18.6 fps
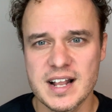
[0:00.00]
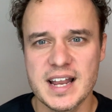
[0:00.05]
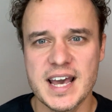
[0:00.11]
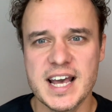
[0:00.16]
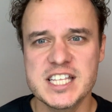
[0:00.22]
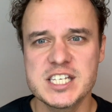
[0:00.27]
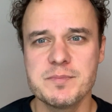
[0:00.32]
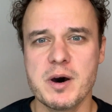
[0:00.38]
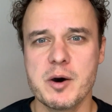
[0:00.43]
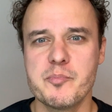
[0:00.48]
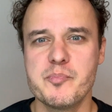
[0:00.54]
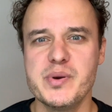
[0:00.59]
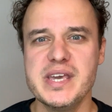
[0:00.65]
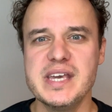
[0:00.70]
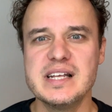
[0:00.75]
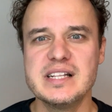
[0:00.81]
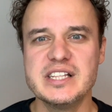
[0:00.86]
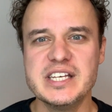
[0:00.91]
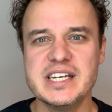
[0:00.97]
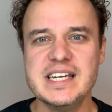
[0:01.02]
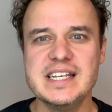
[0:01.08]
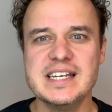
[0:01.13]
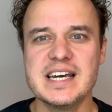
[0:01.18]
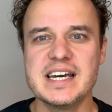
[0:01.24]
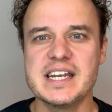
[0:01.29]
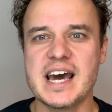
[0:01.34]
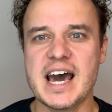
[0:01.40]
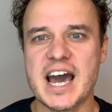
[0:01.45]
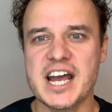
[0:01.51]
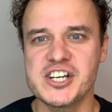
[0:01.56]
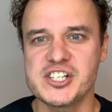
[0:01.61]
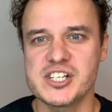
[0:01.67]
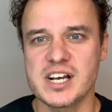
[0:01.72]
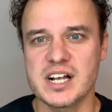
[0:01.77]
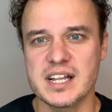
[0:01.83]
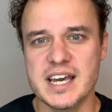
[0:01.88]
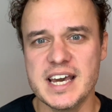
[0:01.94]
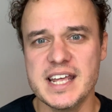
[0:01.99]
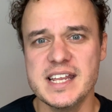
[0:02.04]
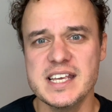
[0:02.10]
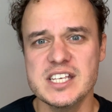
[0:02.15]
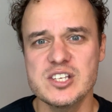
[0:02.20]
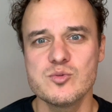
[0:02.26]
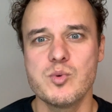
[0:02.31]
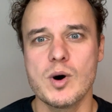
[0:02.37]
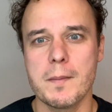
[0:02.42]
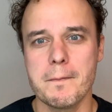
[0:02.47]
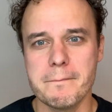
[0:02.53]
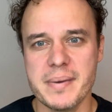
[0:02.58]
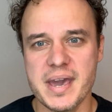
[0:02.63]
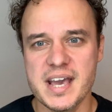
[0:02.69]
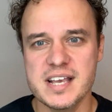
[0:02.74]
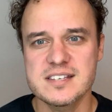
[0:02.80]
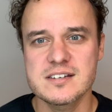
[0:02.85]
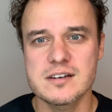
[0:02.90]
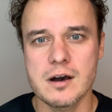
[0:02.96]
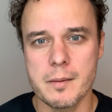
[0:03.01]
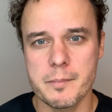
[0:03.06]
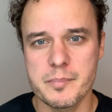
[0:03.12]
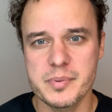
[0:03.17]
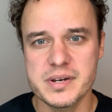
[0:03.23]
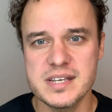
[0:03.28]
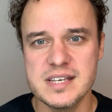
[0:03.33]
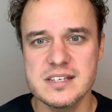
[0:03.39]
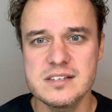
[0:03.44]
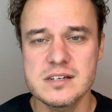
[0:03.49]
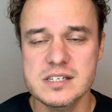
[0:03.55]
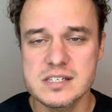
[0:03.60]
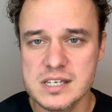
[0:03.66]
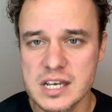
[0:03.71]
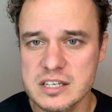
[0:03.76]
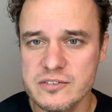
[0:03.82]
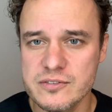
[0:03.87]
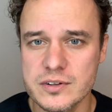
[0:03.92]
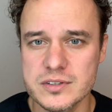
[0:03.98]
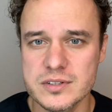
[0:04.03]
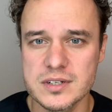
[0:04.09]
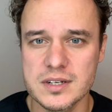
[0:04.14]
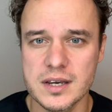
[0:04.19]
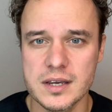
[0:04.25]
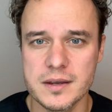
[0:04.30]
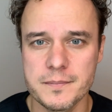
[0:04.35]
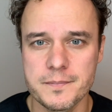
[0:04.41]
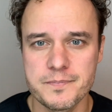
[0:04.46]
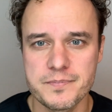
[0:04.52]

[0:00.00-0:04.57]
It's about being lean and agile. It is what makes companies successful today.